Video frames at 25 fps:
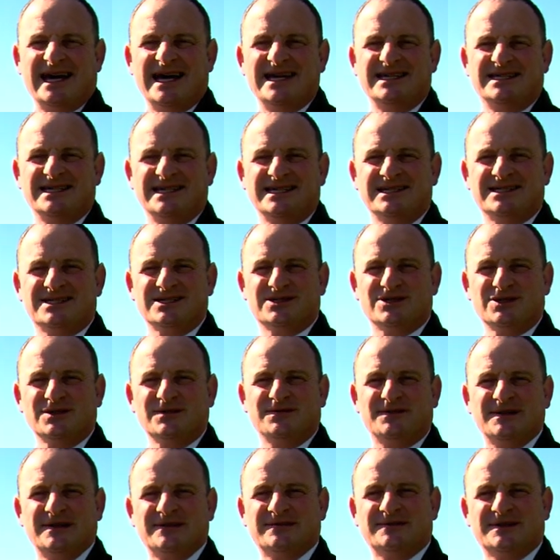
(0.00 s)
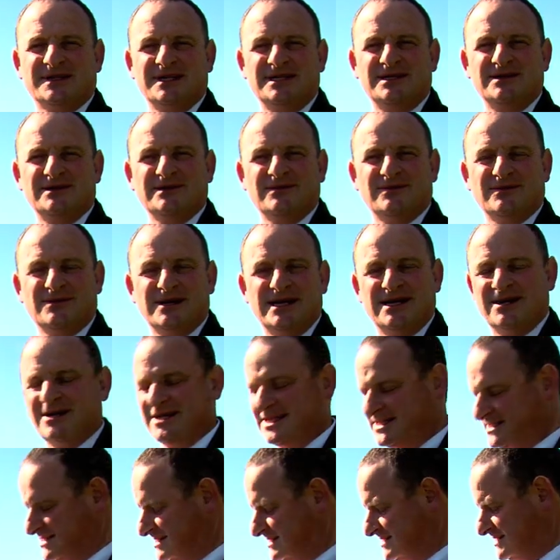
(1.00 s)
18 to 250,
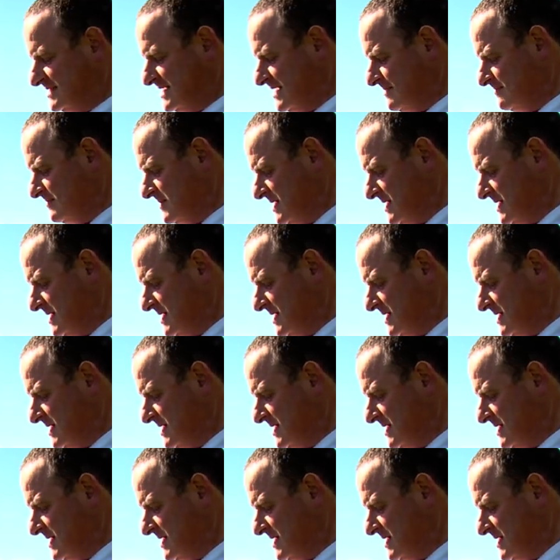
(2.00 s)
whereas